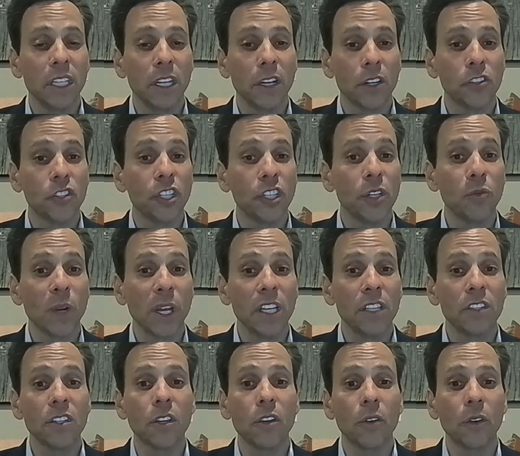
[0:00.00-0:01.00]
DRG
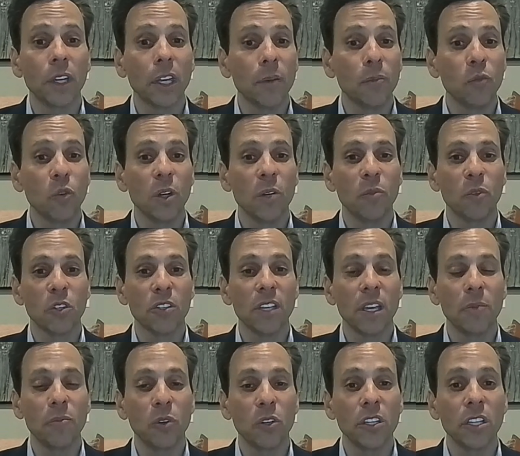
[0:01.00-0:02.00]
rates going up
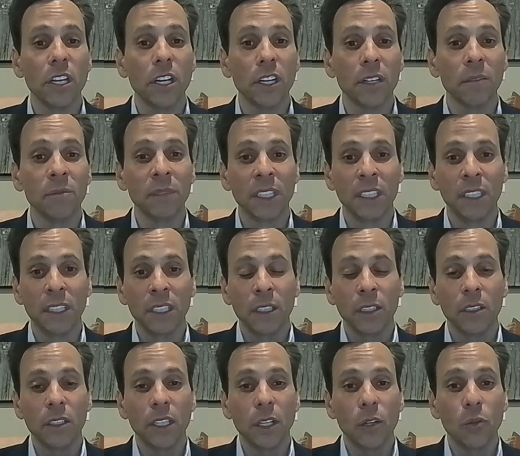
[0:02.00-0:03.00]
1% per year,
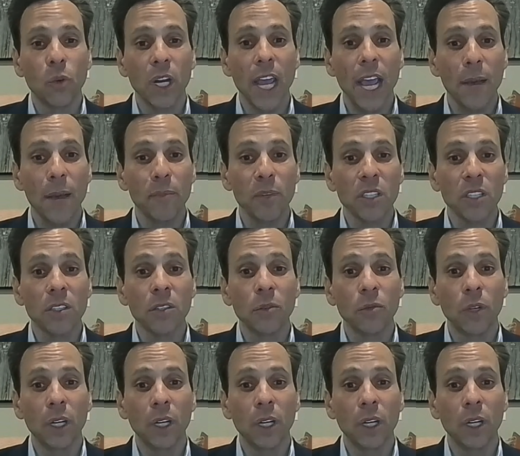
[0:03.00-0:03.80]
what happens?